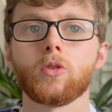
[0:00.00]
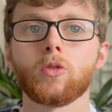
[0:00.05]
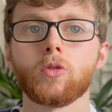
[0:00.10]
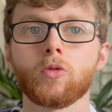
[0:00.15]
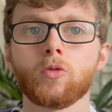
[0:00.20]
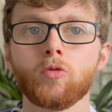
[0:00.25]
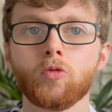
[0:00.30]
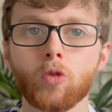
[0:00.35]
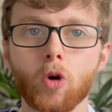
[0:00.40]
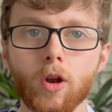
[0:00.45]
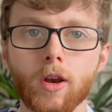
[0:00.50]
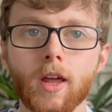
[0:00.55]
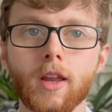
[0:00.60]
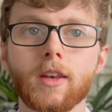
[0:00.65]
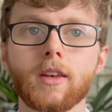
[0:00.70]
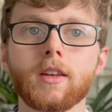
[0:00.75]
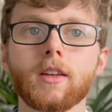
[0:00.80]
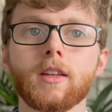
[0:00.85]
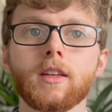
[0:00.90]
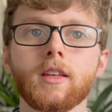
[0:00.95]
run
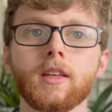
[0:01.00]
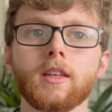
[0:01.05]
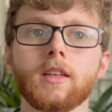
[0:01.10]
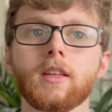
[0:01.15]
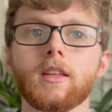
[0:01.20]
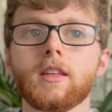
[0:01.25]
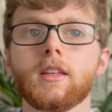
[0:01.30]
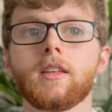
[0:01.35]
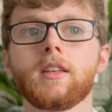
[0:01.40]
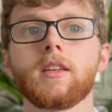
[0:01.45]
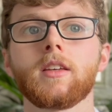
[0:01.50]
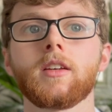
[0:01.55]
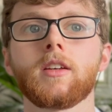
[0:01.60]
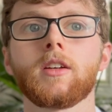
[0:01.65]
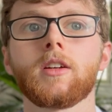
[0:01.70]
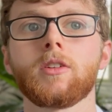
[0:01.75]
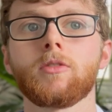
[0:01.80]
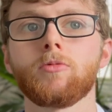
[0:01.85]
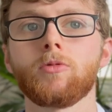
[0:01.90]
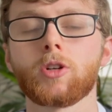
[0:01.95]
into
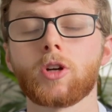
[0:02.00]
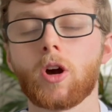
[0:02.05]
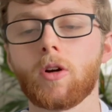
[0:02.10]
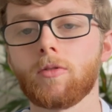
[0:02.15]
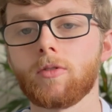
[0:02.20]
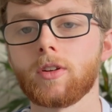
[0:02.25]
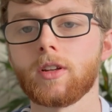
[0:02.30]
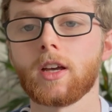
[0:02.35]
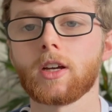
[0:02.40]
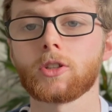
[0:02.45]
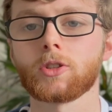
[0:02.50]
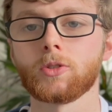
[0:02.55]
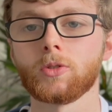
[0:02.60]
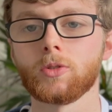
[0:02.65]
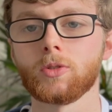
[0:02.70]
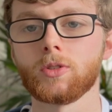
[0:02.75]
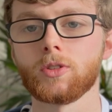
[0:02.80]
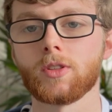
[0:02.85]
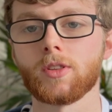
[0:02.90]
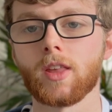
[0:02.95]
recovery
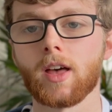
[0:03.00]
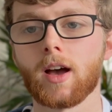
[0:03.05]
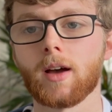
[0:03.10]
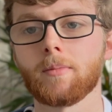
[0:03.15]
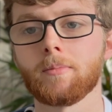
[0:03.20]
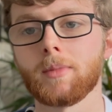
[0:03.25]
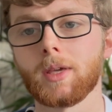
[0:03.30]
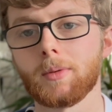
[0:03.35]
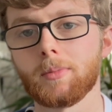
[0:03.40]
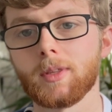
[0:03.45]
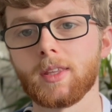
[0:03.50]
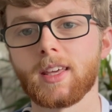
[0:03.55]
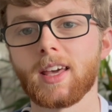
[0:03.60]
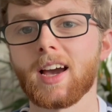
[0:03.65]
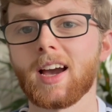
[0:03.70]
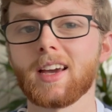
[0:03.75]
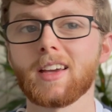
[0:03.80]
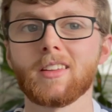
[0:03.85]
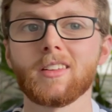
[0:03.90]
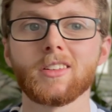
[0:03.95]
issues that maybe the
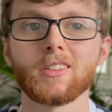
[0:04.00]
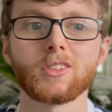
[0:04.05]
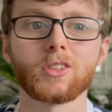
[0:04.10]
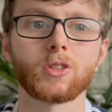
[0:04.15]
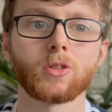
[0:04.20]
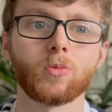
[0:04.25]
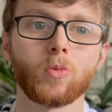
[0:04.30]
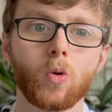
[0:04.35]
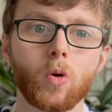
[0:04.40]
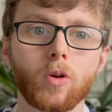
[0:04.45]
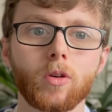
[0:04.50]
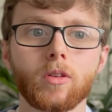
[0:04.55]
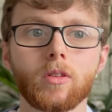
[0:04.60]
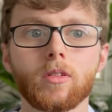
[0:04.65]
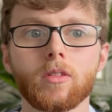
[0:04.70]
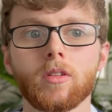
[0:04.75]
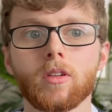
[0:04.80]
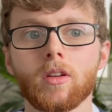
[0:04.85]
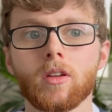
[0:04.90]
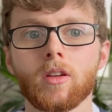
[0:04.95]
guy that's
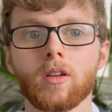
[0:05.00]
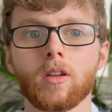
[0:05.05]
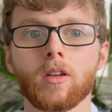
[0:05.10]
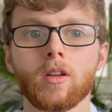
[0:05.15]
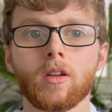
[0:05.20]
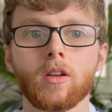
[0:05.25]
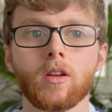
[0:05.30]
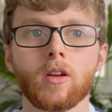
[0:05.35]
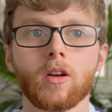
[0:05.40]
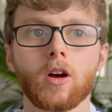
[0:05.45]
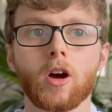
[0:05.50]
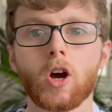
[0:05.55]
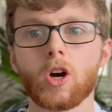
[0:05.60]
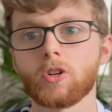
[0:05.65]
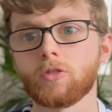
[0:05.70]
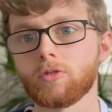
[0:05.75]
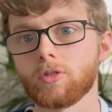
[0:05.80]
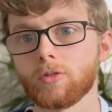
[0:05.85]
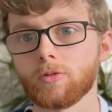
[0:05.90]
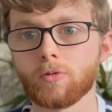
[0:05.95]
squatting
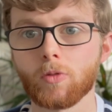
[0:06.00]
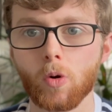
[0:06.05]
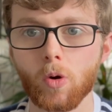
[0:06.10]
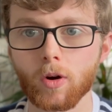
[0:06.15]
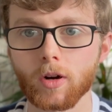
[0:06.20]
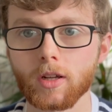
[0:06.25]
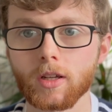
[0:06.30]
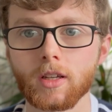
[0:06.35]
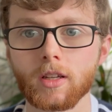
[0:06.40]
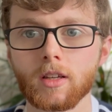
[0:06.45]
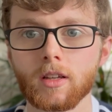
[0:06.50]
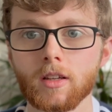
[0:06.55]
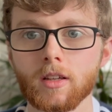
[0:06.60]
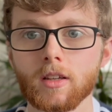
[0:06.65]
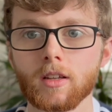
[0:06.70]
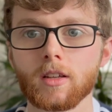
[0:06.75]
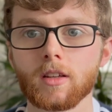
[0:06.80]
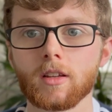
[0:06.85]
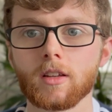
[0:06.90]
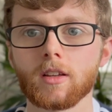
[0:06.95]
140
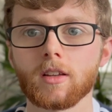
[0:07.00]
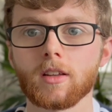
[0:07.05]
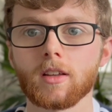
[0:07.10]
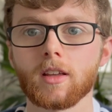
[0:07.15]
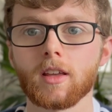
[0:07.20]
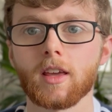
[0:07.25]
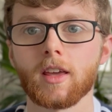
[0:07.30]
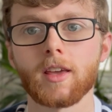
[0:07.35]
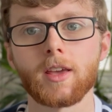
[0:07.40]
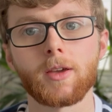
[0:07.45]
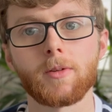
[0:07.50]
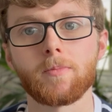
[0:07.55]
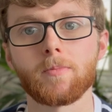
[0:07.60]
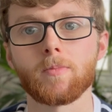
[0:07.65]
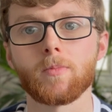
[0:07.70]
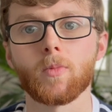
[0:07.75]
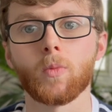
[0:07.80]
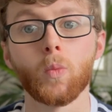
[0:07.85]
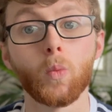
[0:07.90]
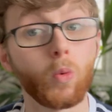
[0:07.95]

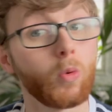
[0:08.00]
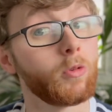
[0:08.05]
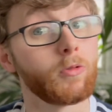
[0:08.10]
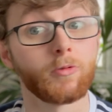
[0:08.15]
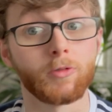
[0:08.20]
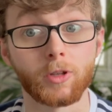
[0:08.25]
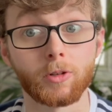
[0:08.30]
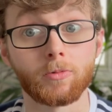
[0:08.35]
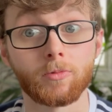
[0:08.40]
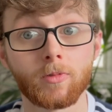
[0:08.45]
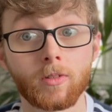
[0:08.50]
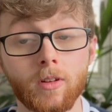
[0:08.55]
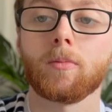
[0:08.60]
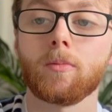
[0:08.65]
won't feel.